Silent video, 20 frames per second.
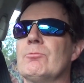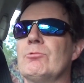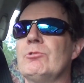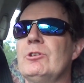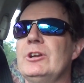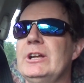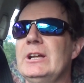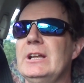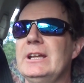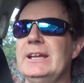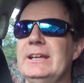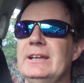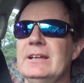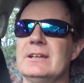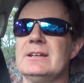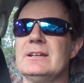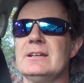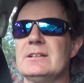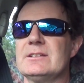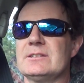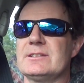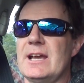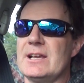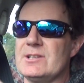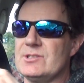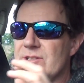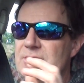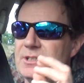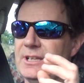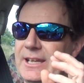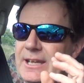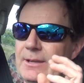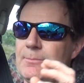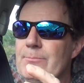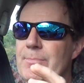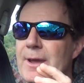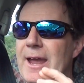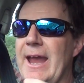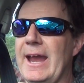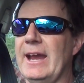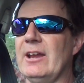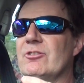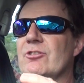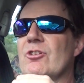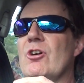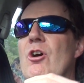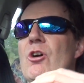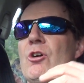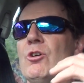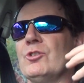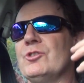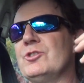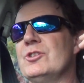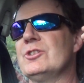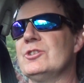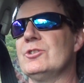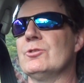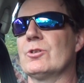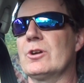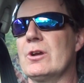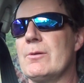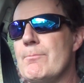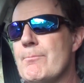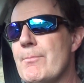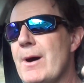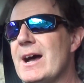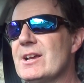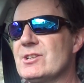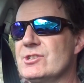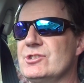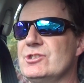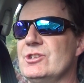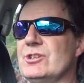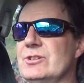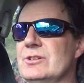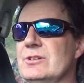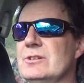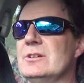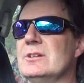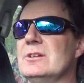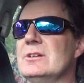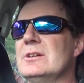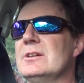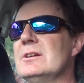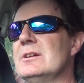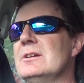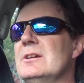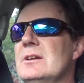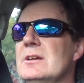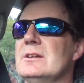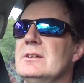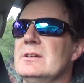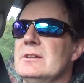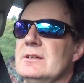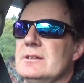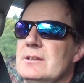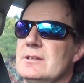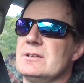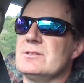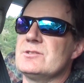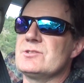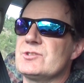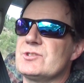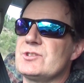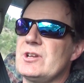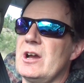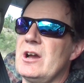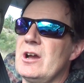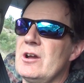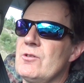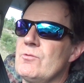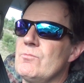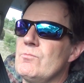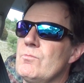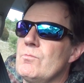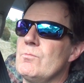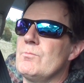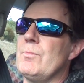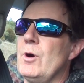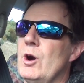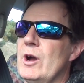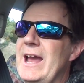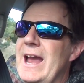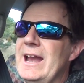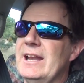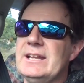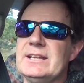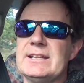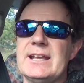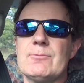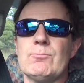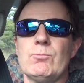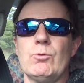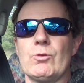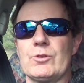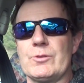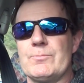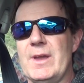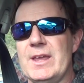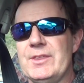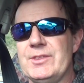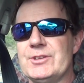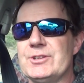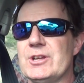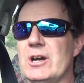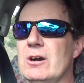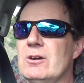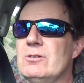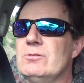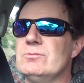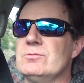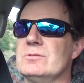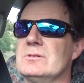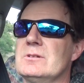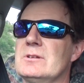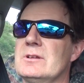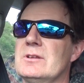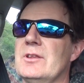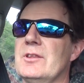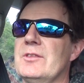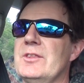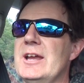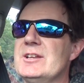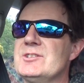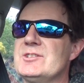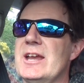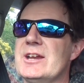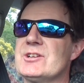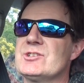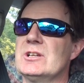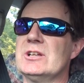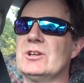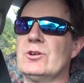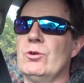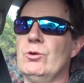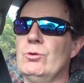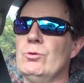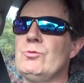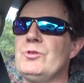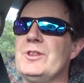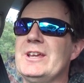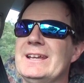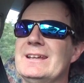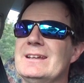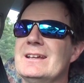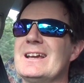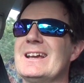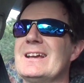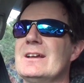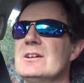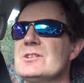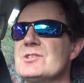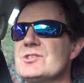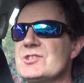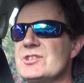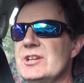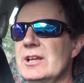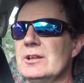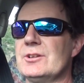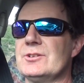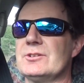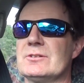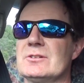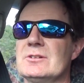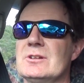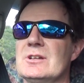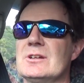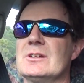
really doesn't impact on your combustion. So by adding that water methanol, that's actually cooled the cylinder